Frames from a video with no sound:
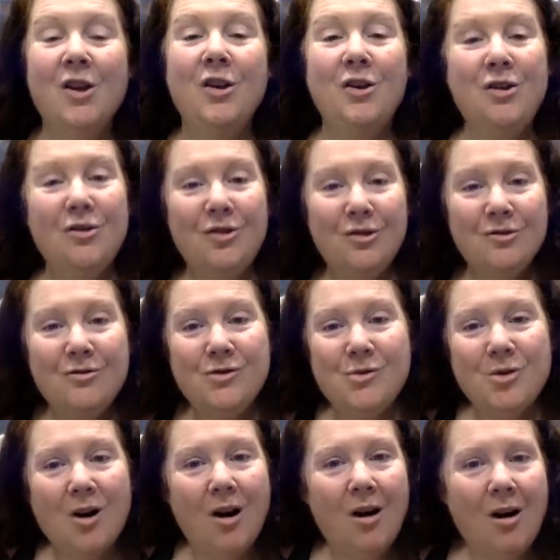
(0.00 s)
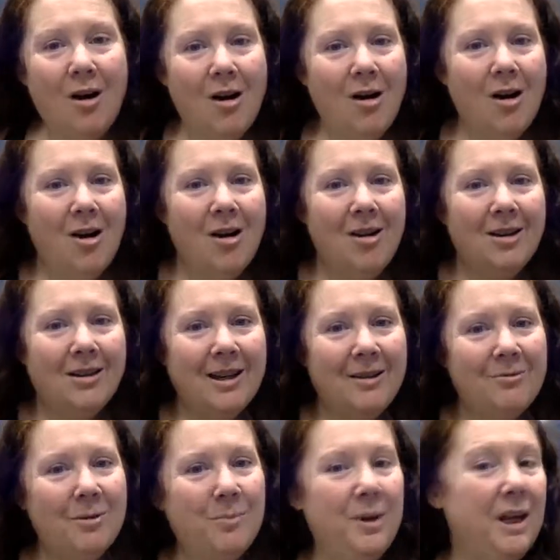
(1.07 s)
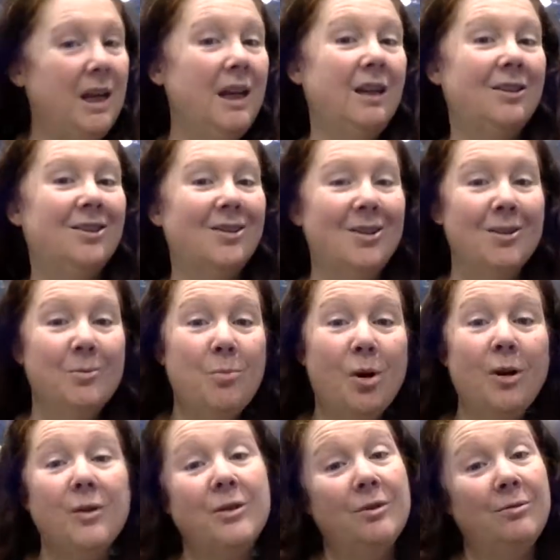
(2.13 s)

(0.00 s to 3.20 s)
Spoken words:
you call and repeat certain parts